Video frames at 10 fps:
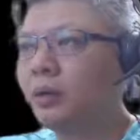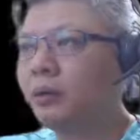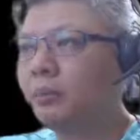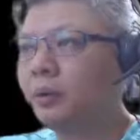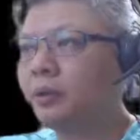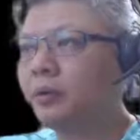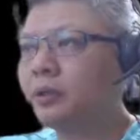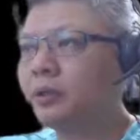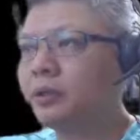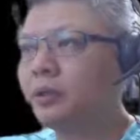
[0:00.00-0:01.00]
What about
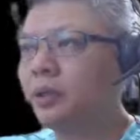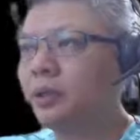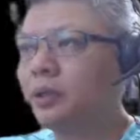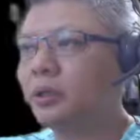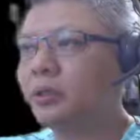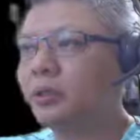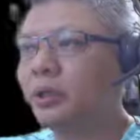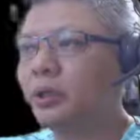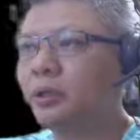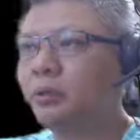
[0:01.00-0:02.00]

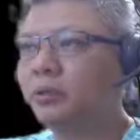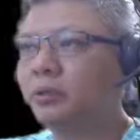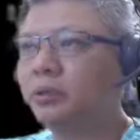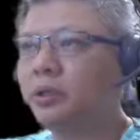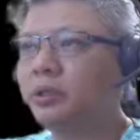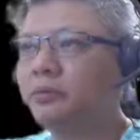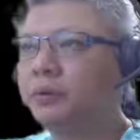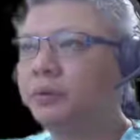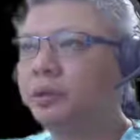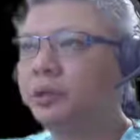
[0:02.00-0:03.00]
C8 equals to 6
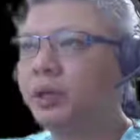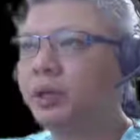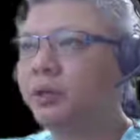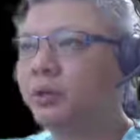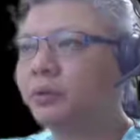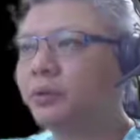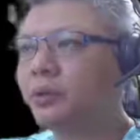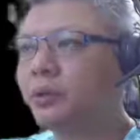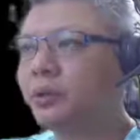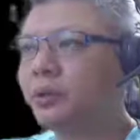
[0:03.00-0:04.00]
for the EI
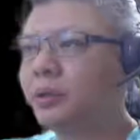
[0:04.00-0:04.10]
horse?